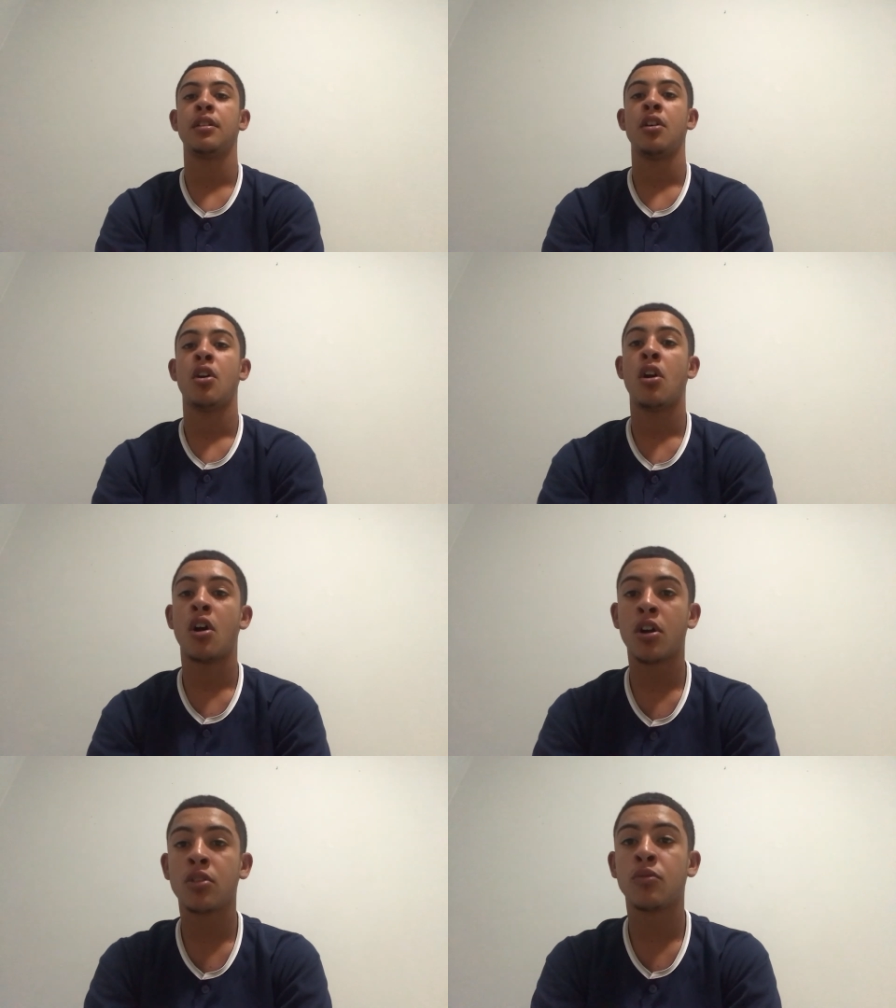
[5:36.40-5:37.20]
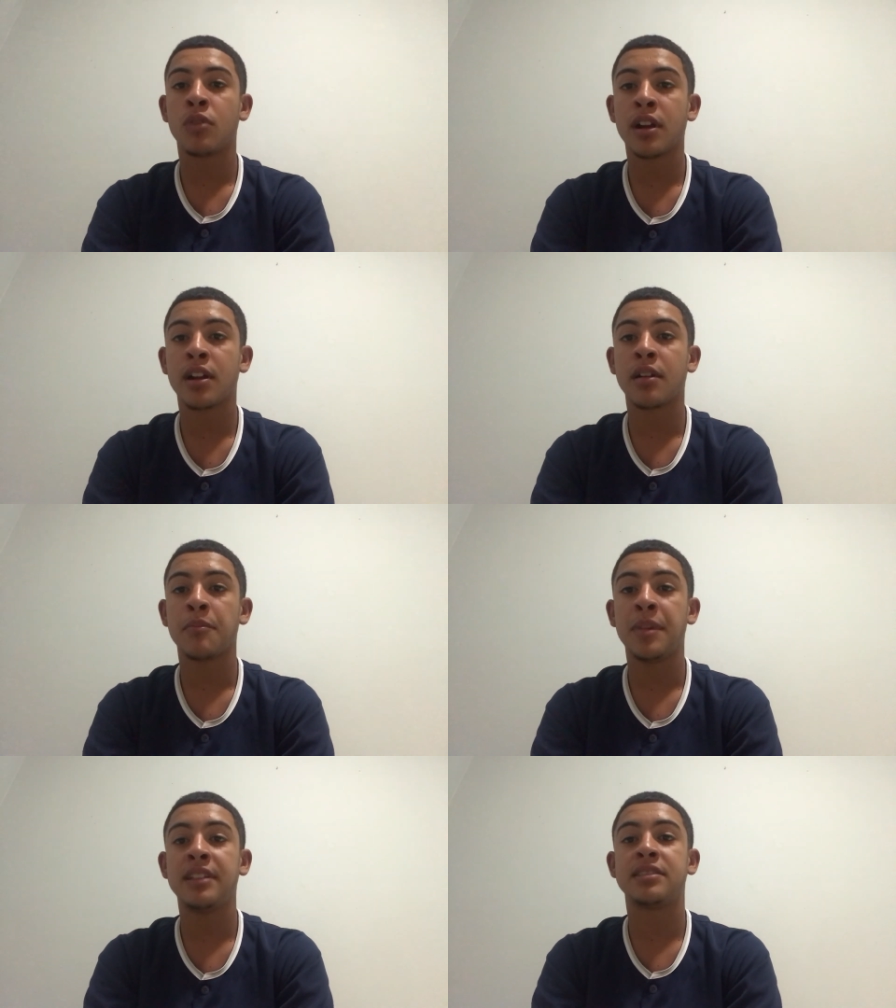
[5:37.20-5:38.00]
hard work
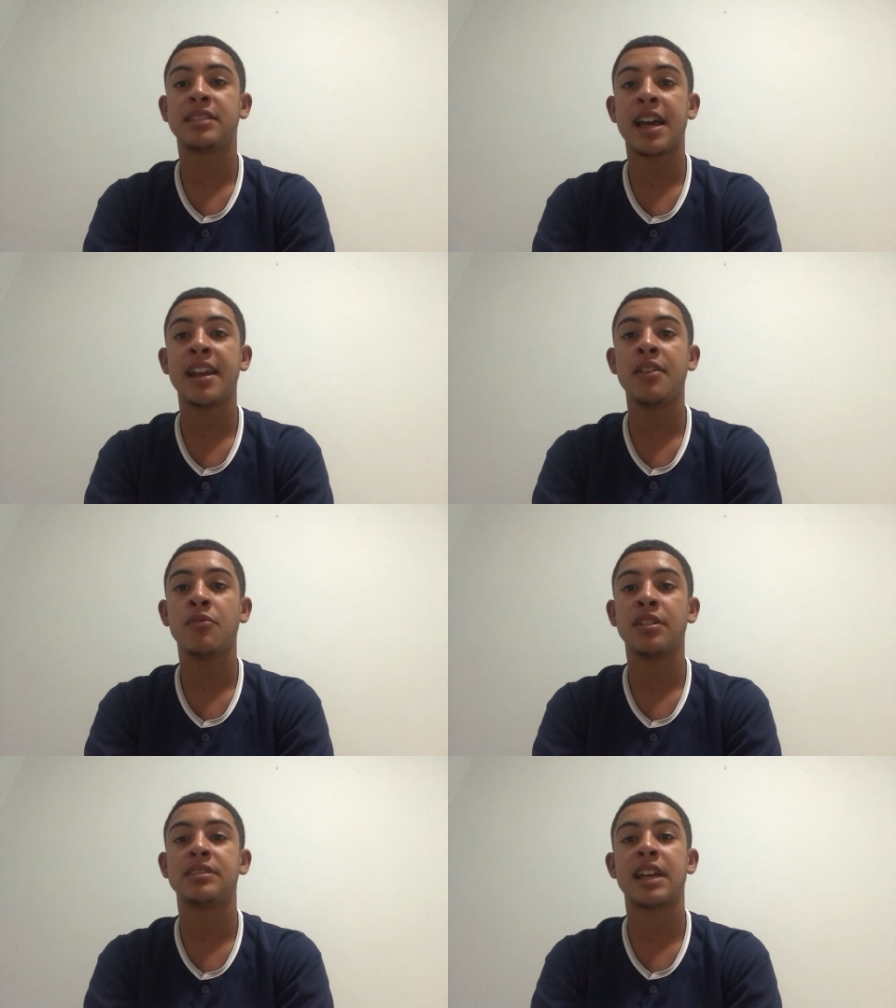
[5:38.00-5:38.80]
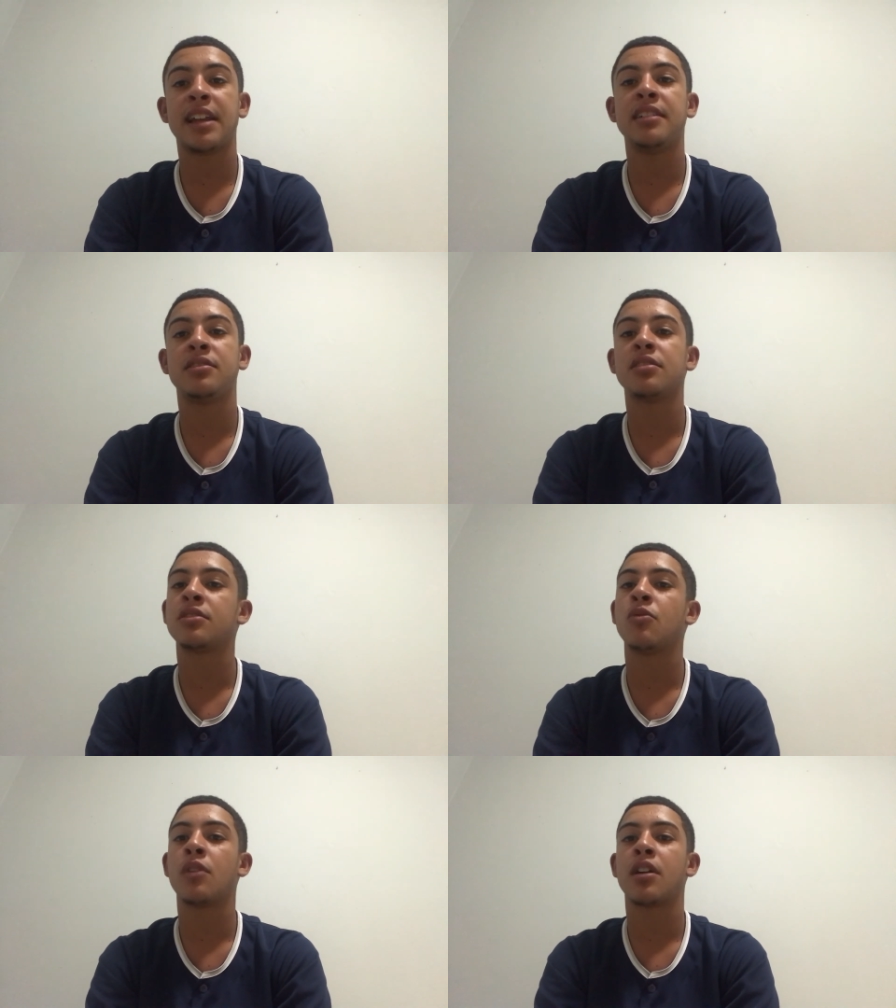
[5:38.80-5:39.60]
beats talent when talent
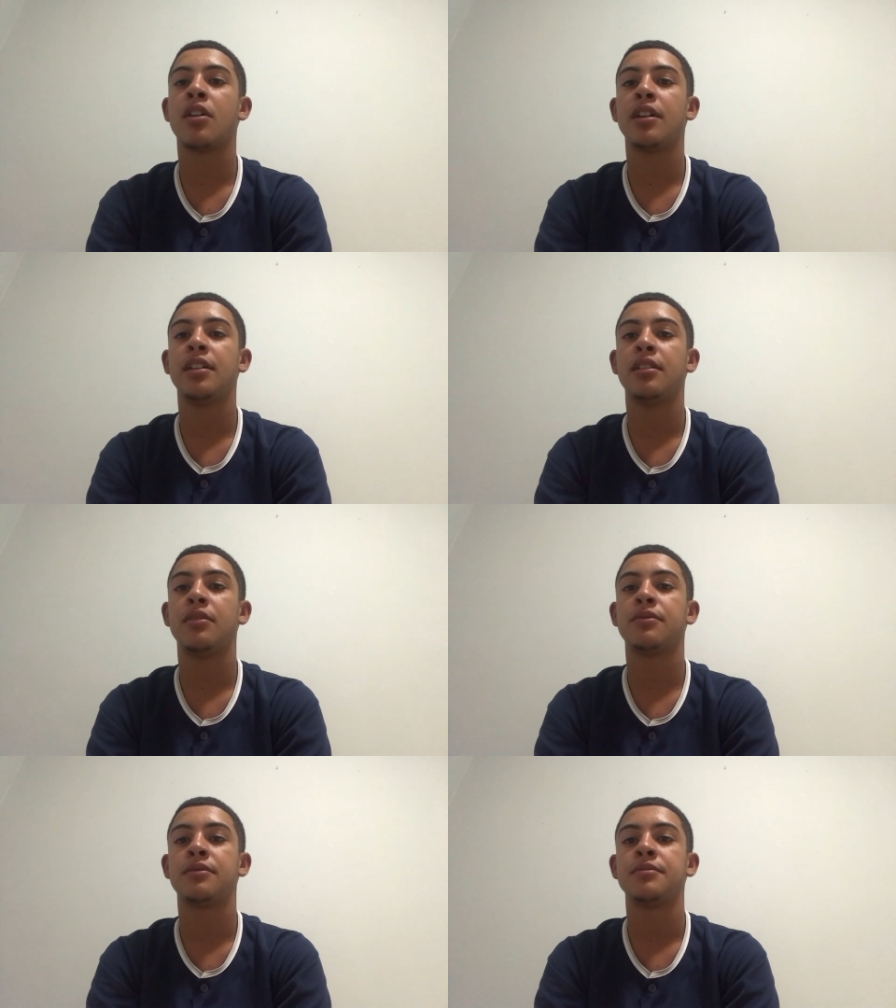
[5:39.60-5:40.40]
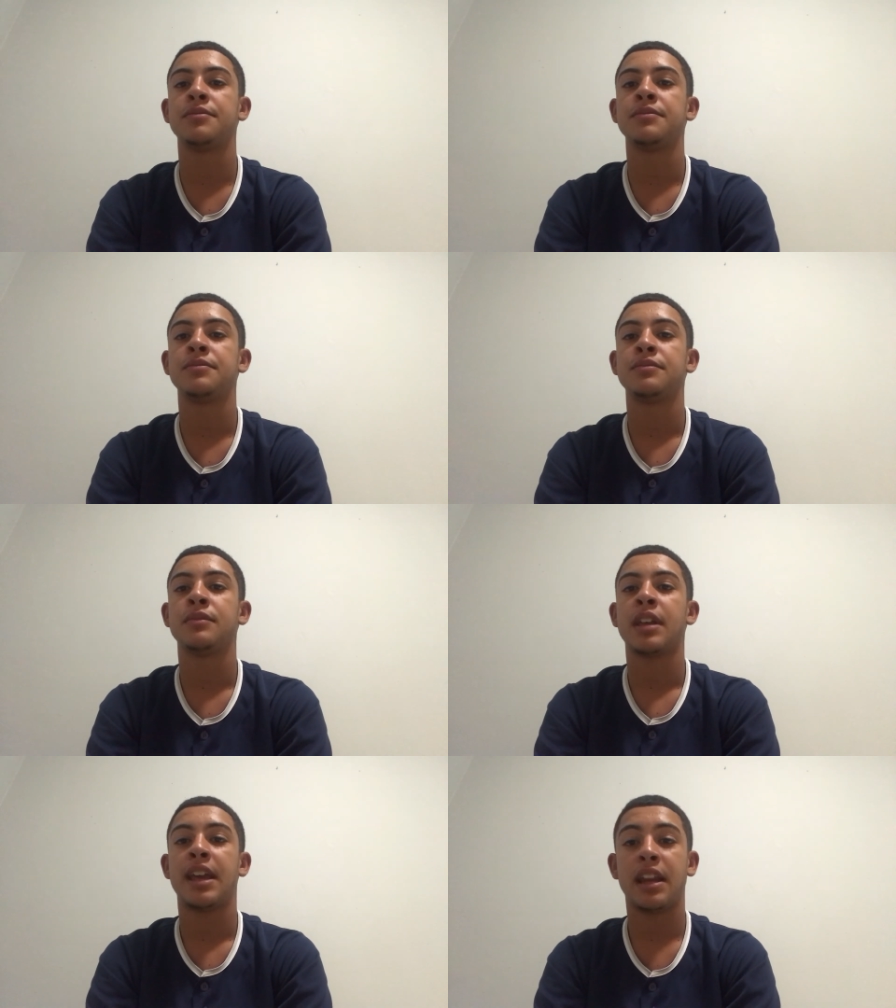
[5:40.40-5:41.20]
doesn't work hard enough.
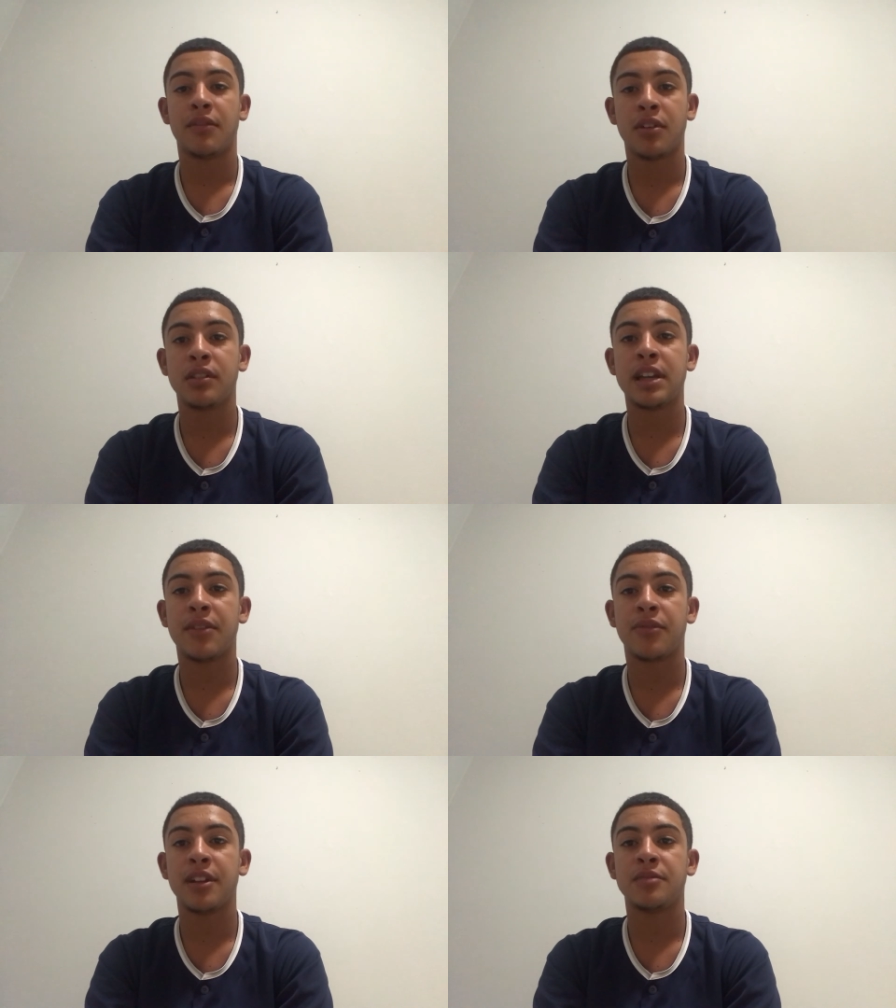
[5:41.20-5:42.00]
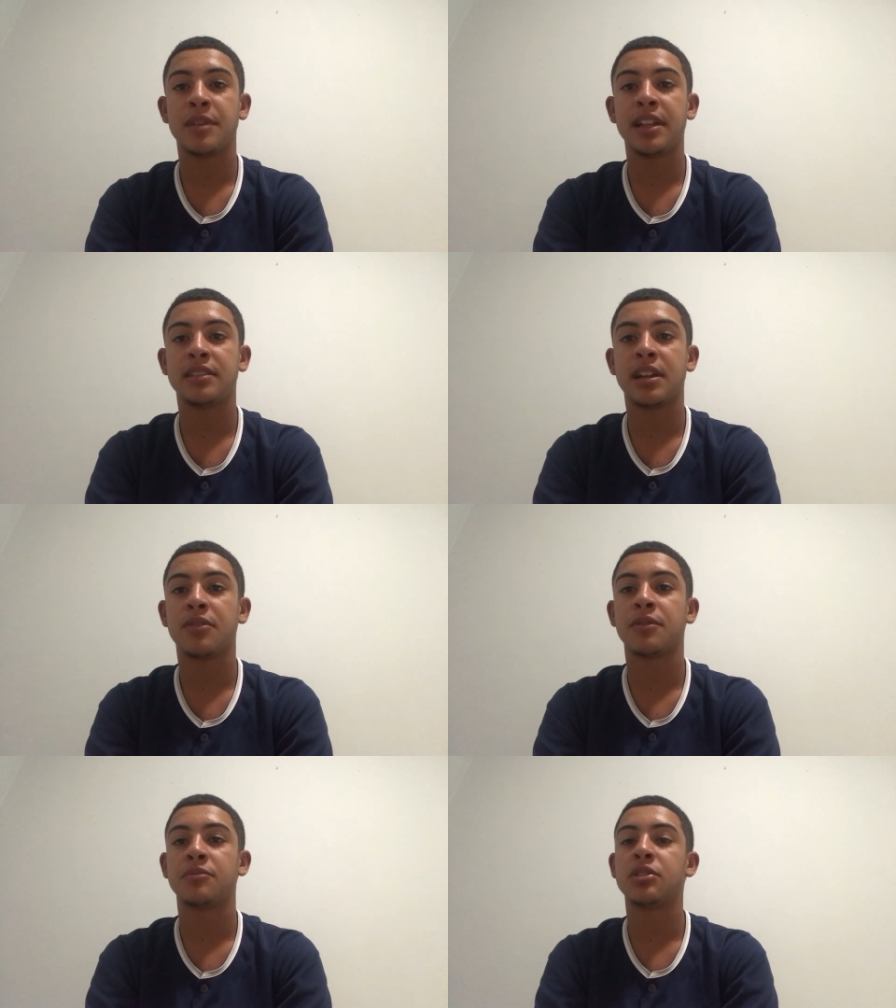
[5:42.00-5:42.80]
And I've heard that phrase many times
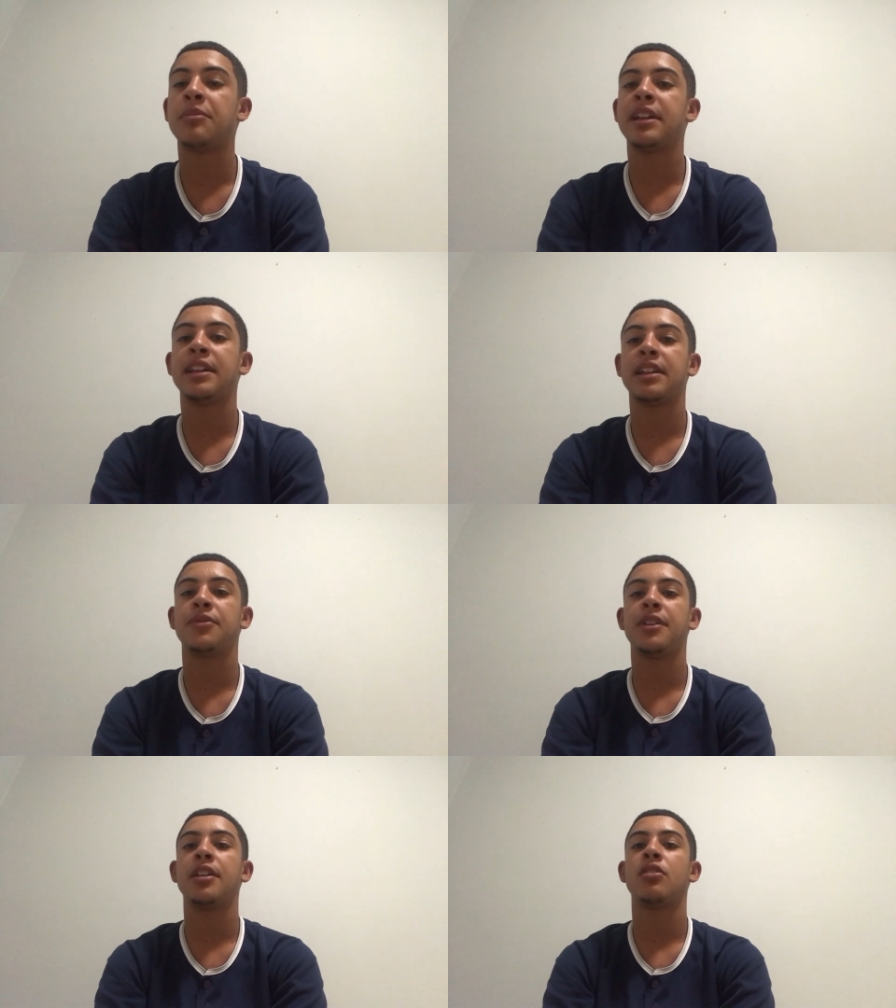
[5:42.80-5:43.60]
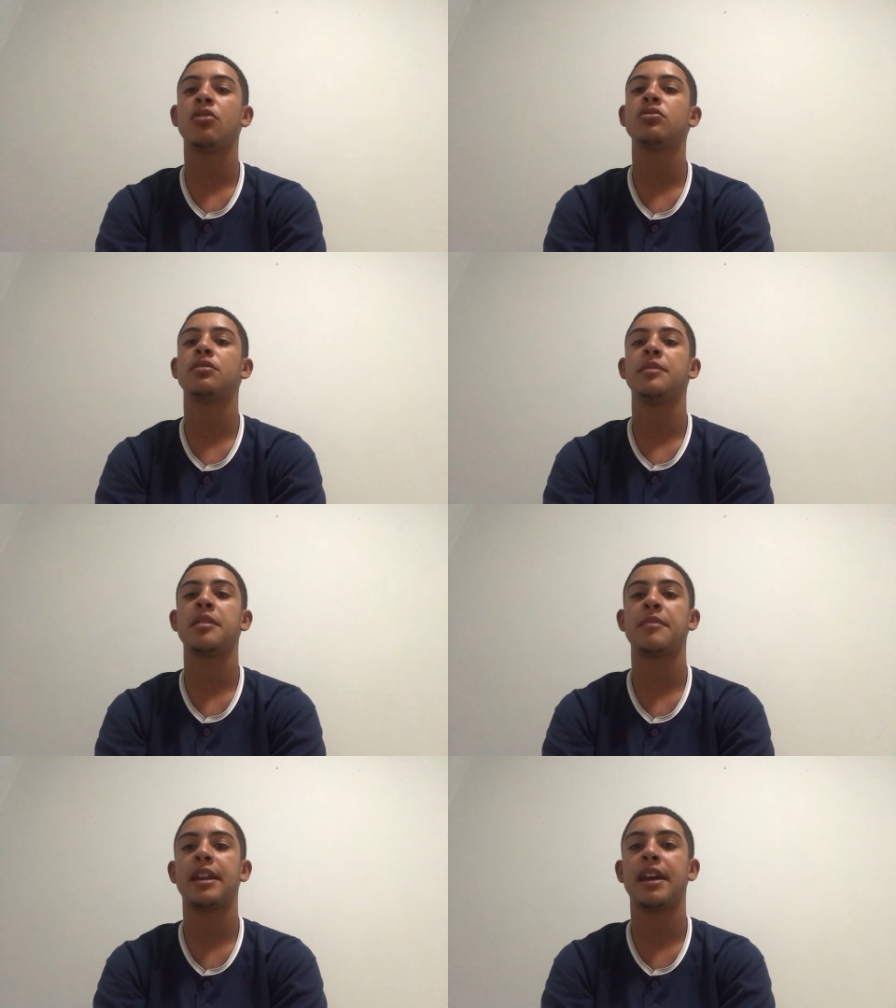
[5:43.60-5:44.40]
from somebody that's very close to me
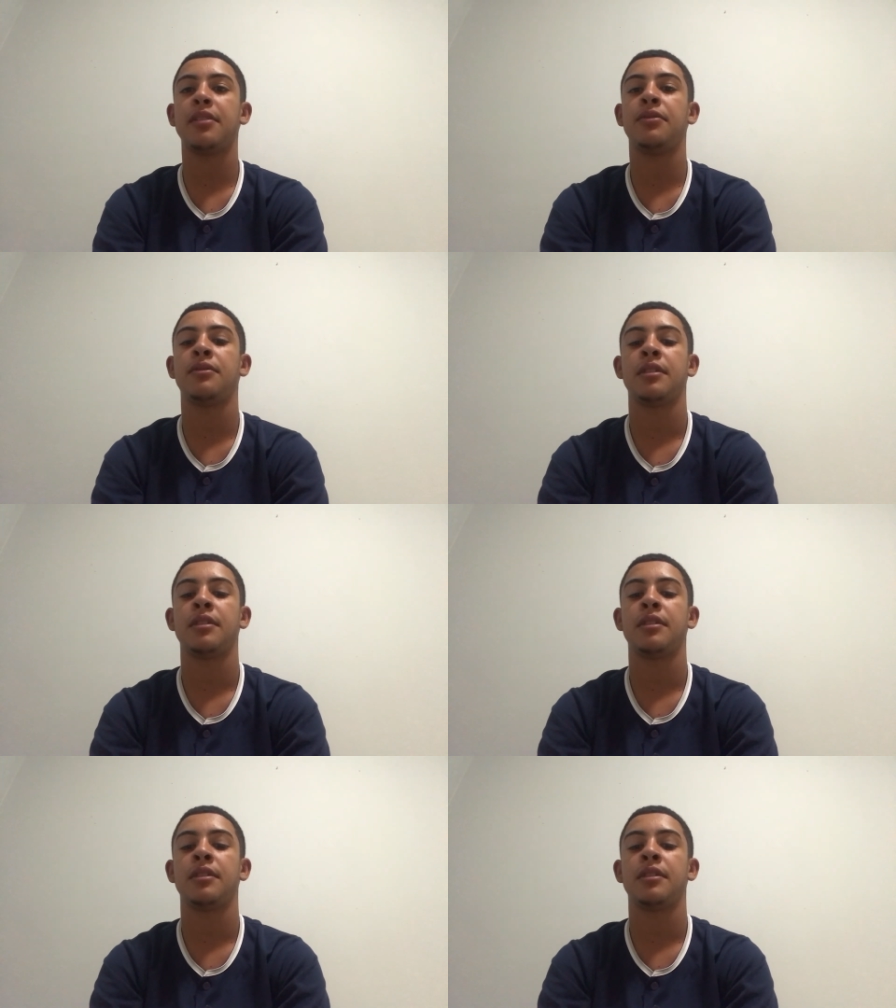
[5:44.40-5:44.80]
in my life.